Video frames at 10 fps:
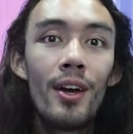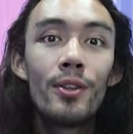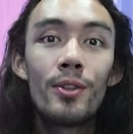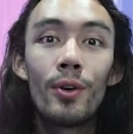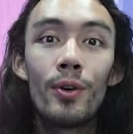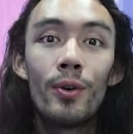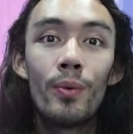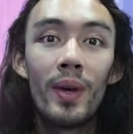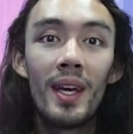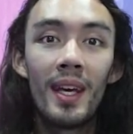so
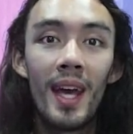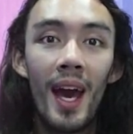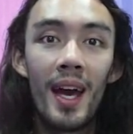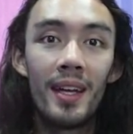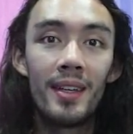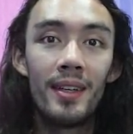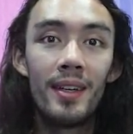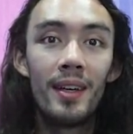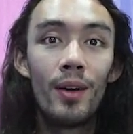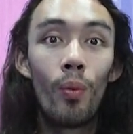we
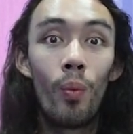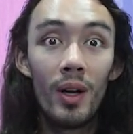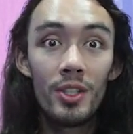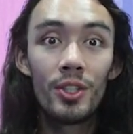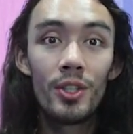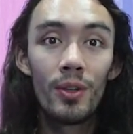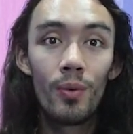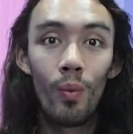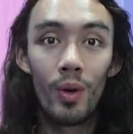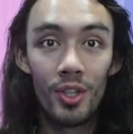can watch
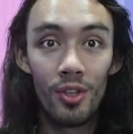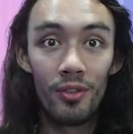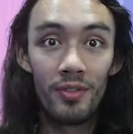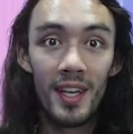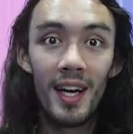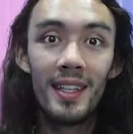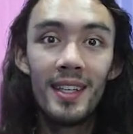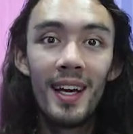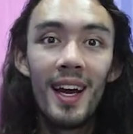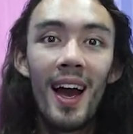what you've
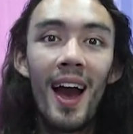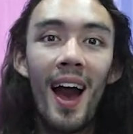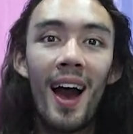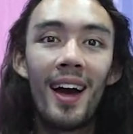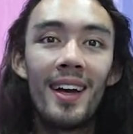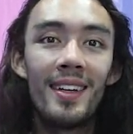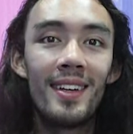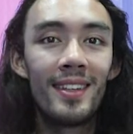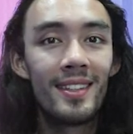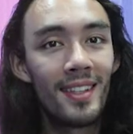done
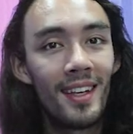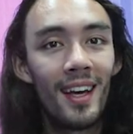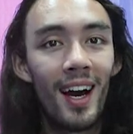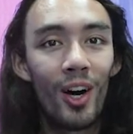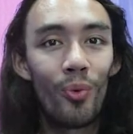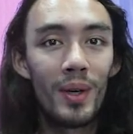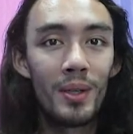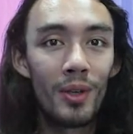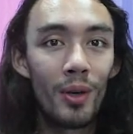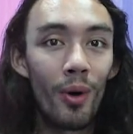and see how
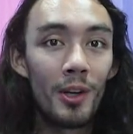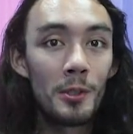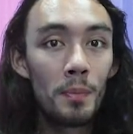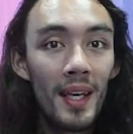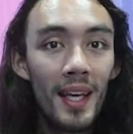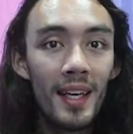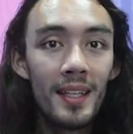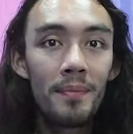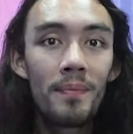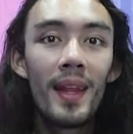well you are
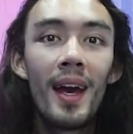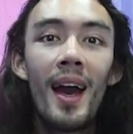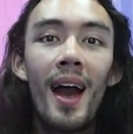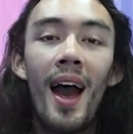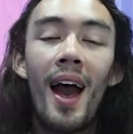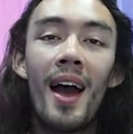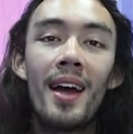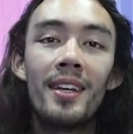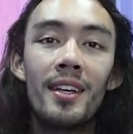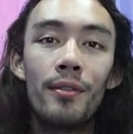speaking
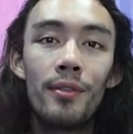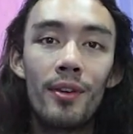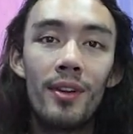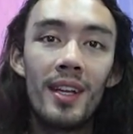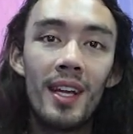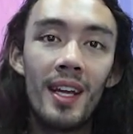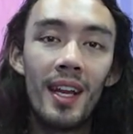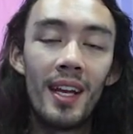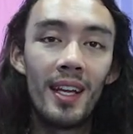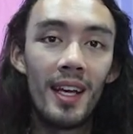and if you need
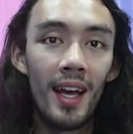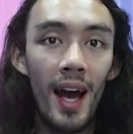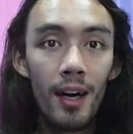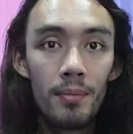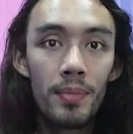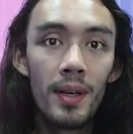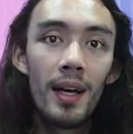any help.